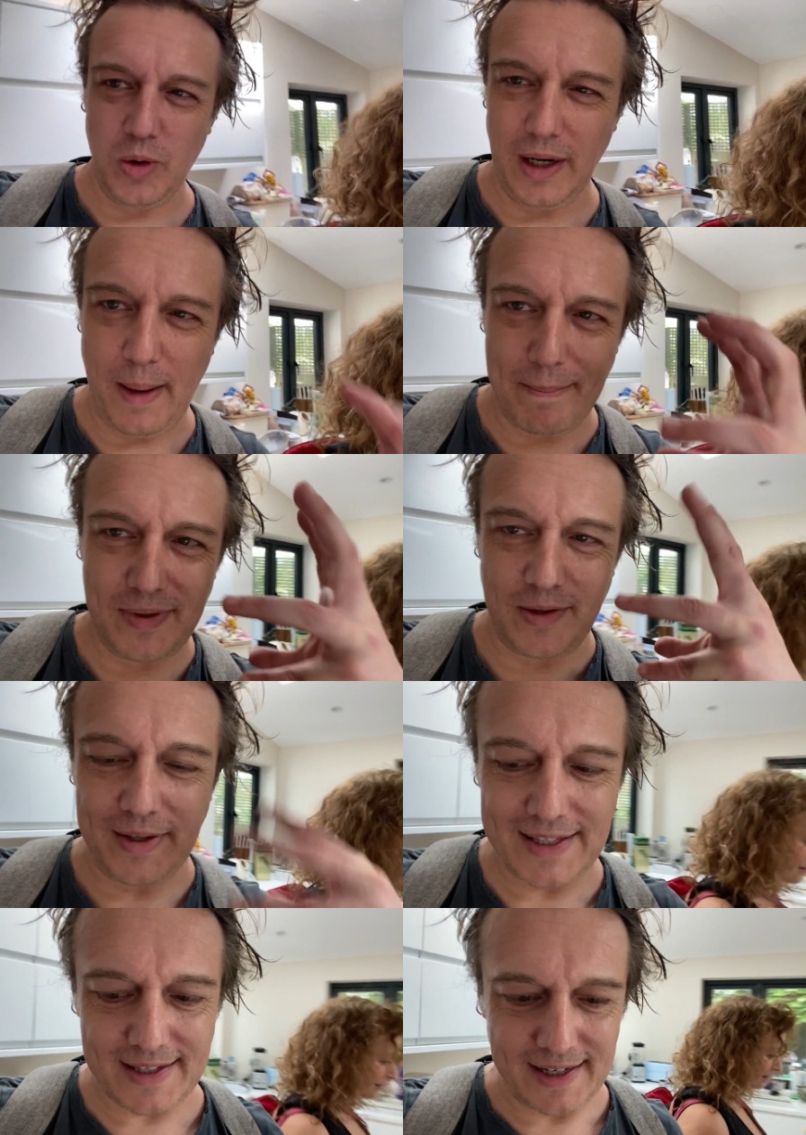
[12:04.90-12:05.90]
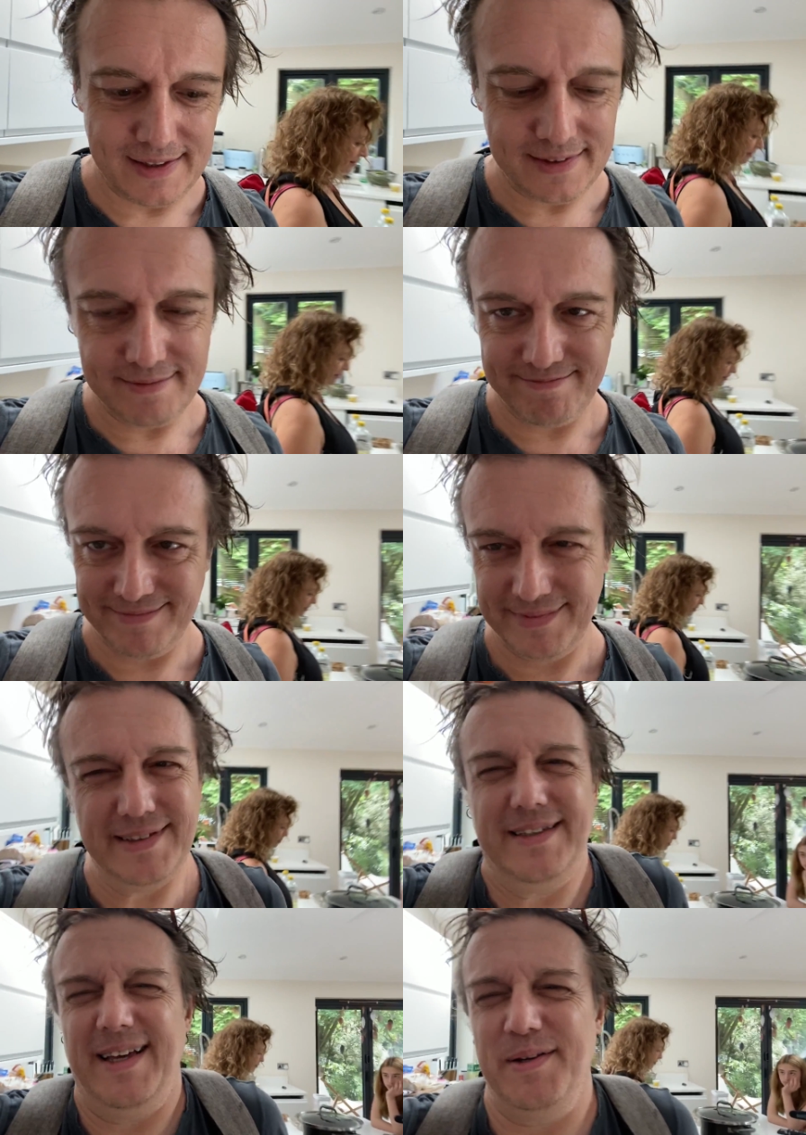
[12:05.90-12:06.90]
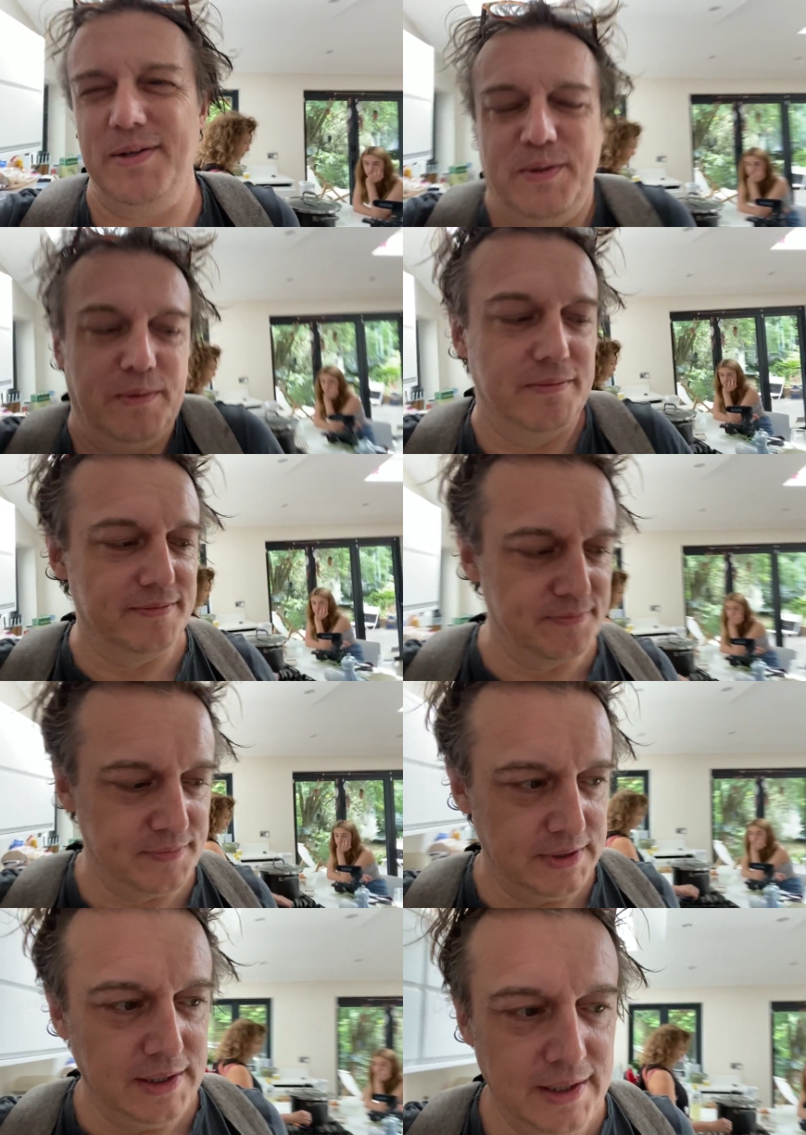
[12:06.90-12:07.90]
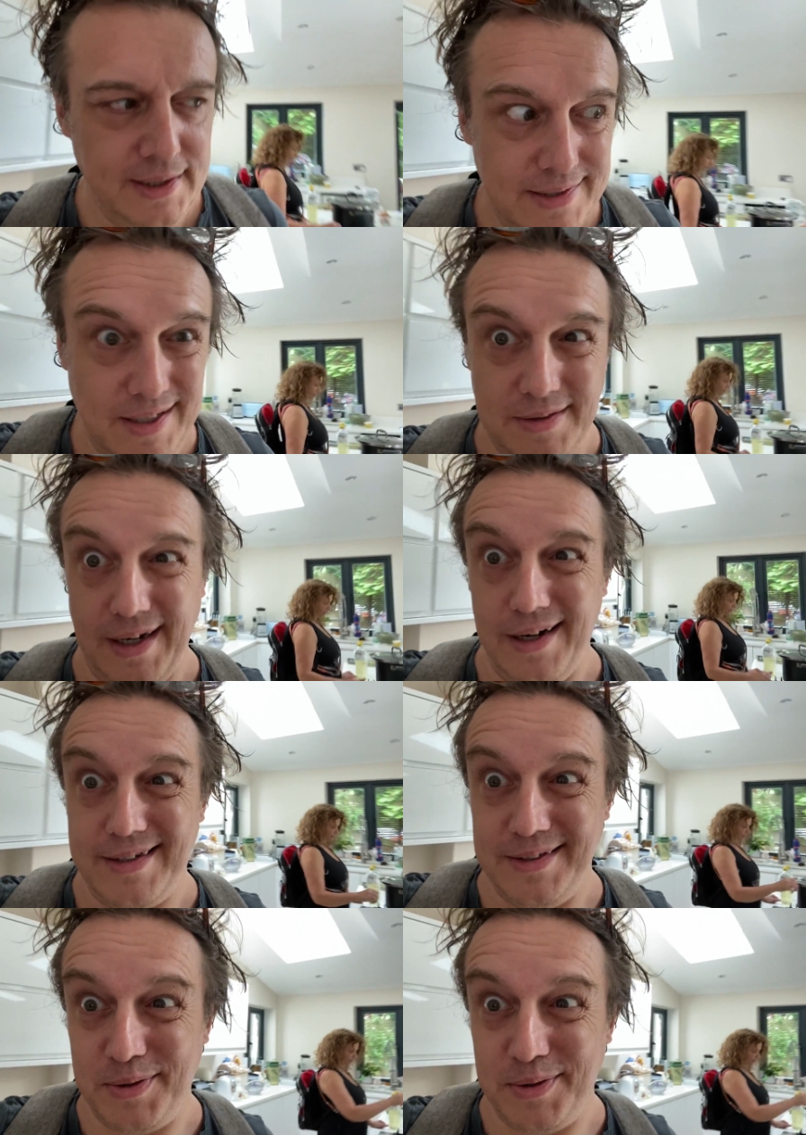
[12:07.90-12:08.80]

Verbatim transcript: all the lumps on the skin. So cool. So dark and